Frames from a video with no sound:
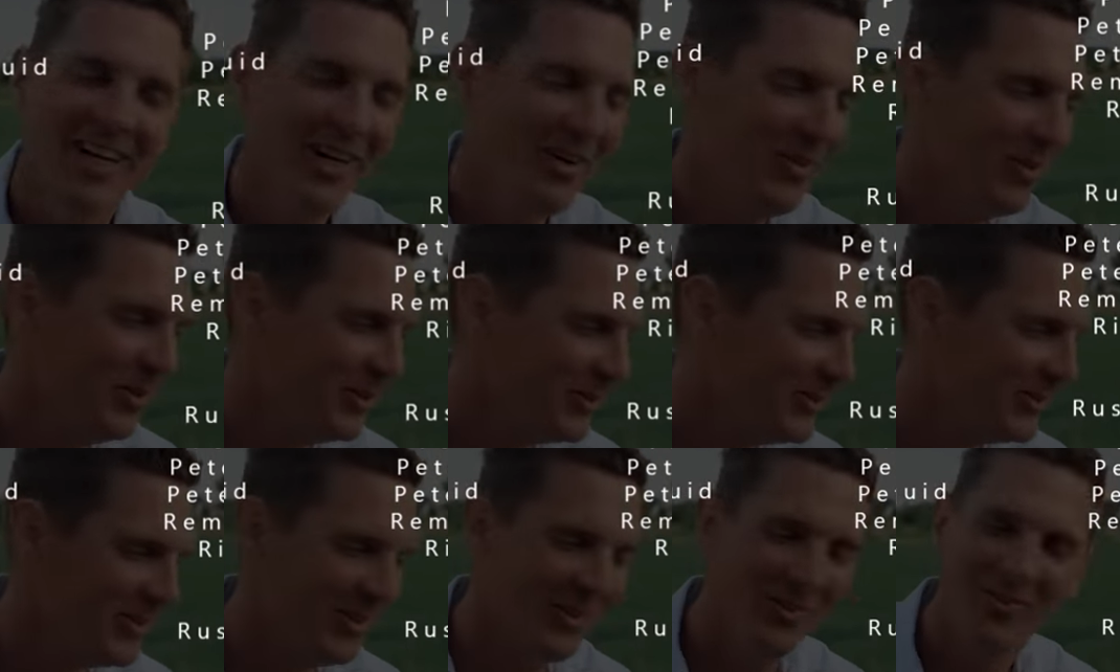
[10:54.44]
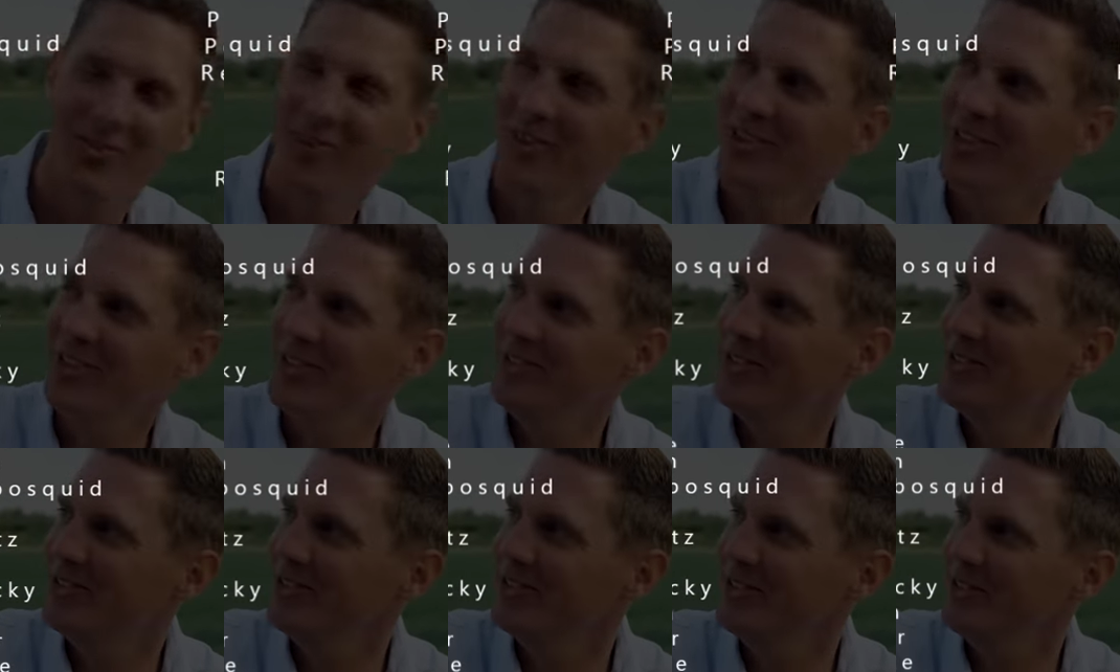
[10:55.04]
It was so
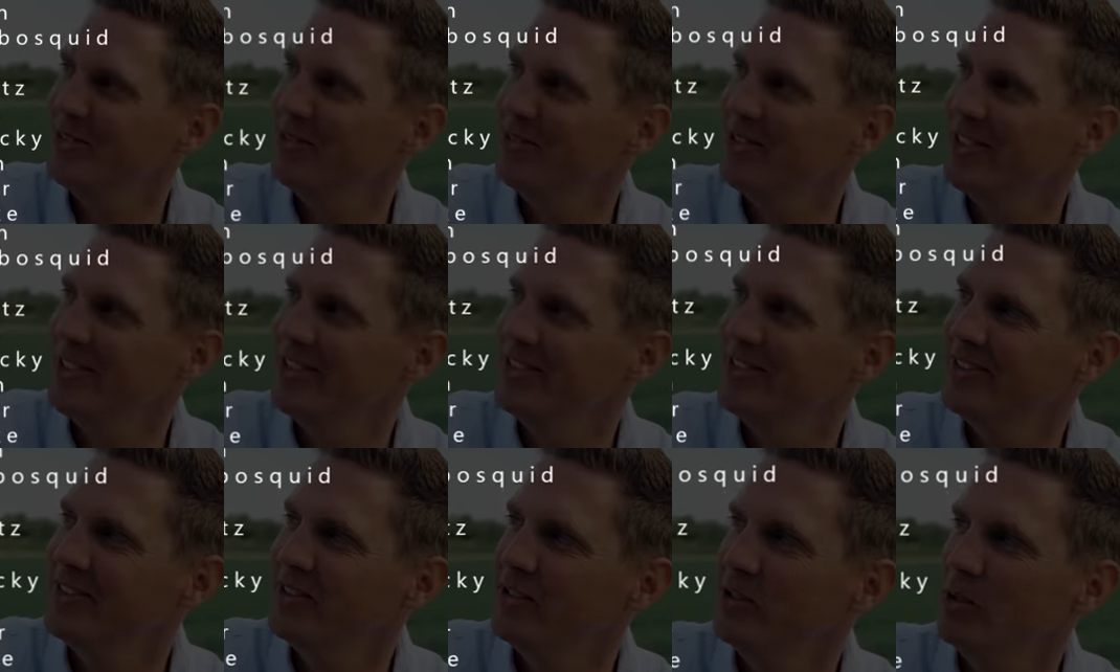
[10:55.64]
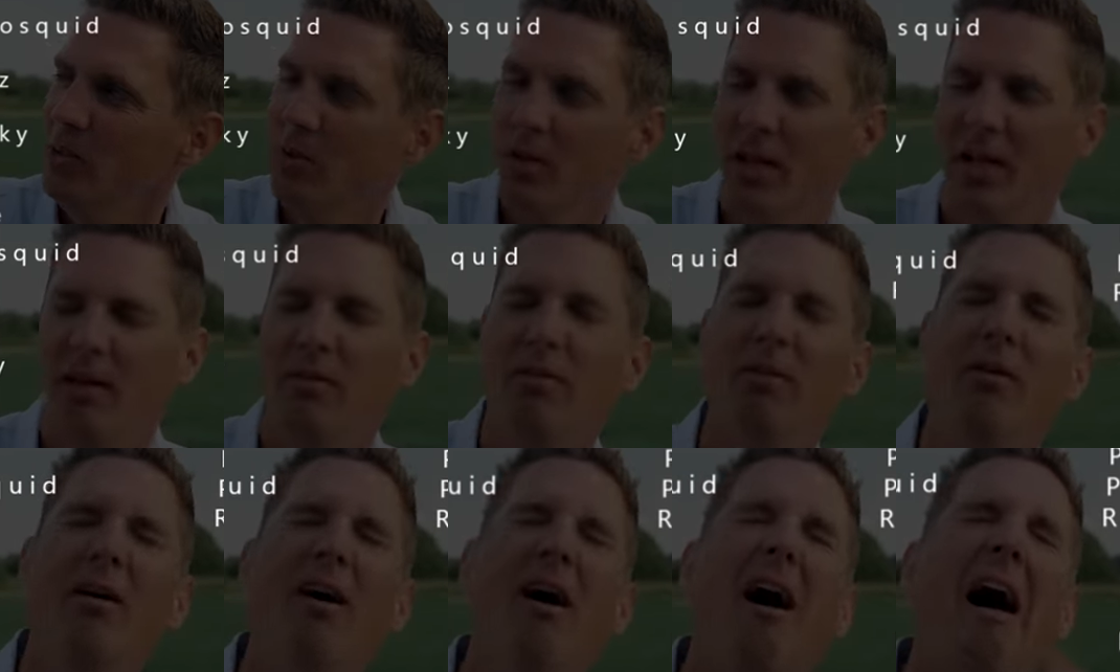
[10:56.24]
funny to see your face. You were
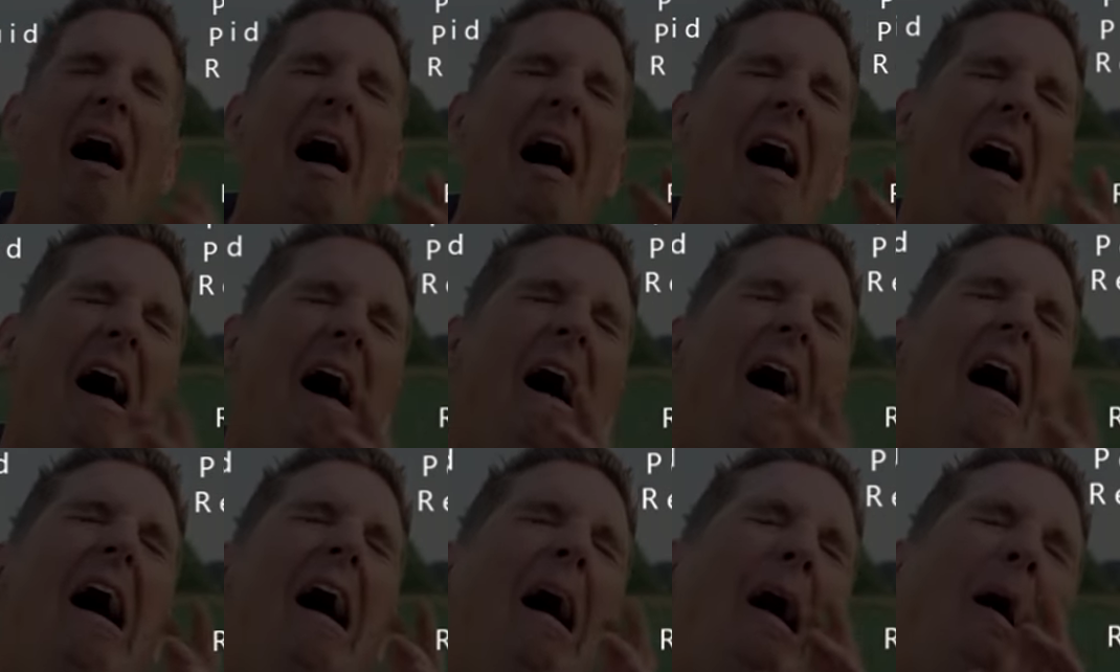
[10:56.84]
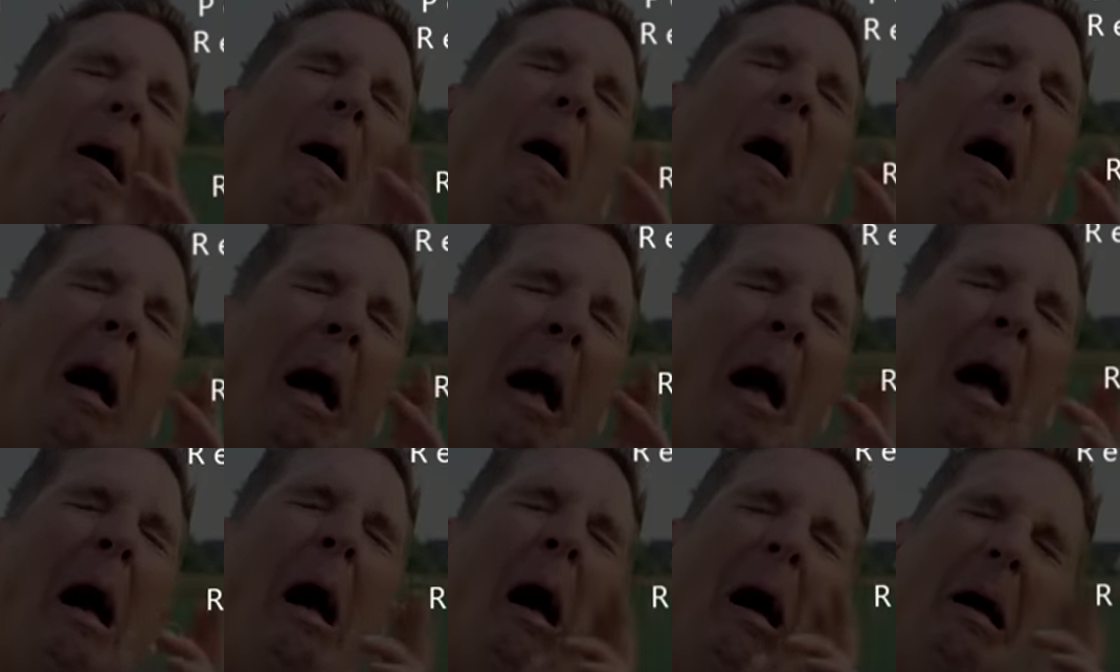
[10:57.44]
like, ah,
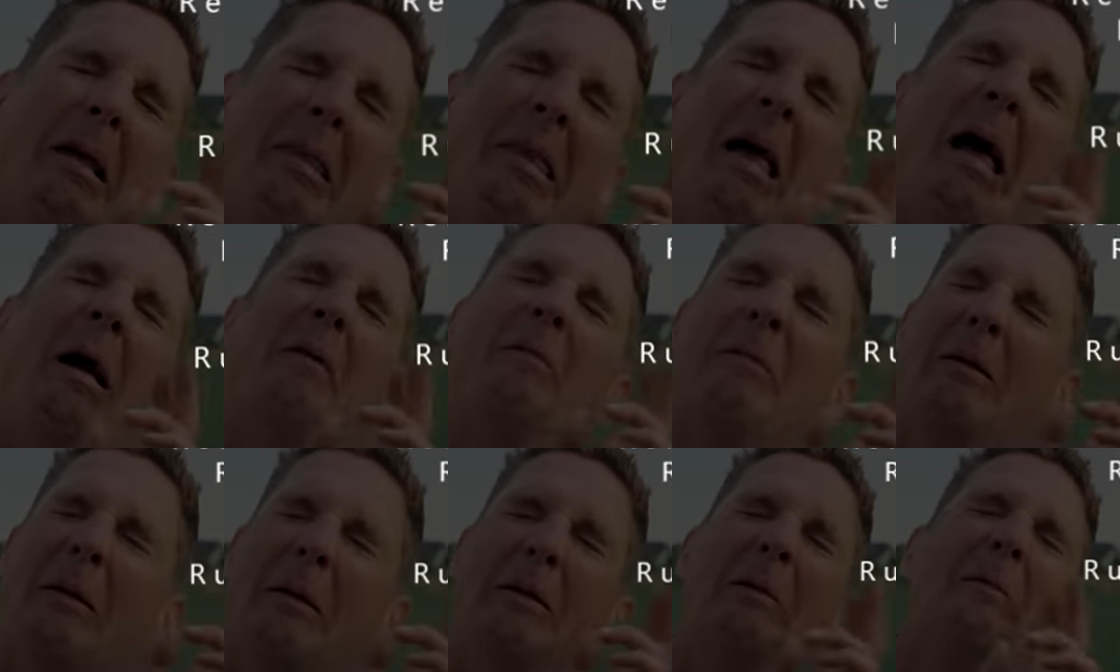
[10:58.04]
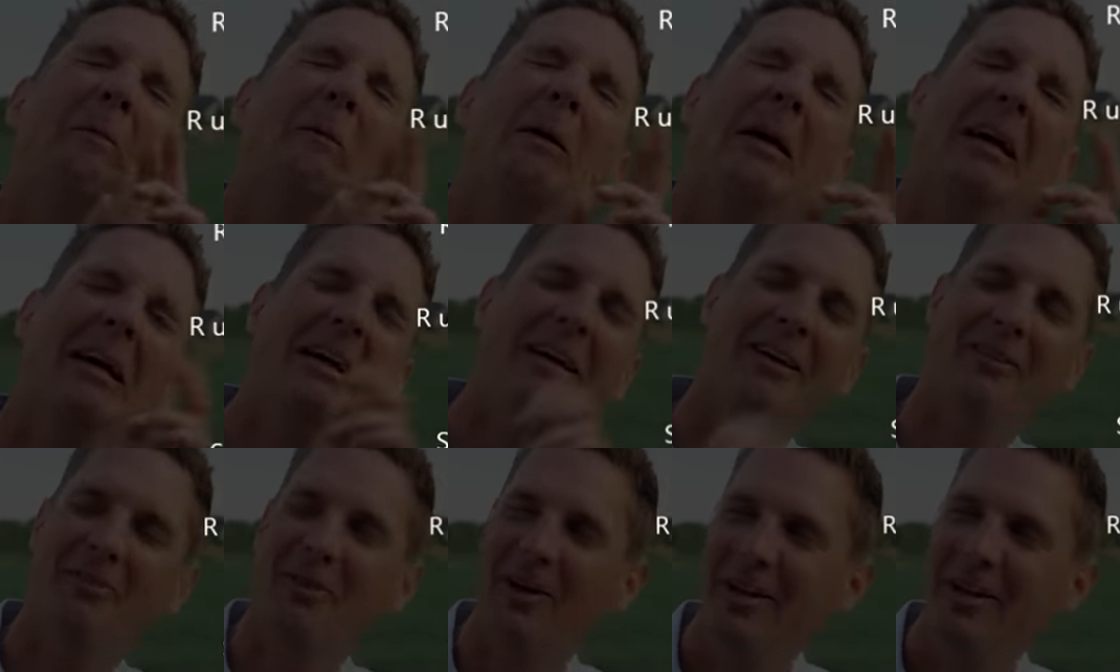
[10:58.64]
What's happening to me.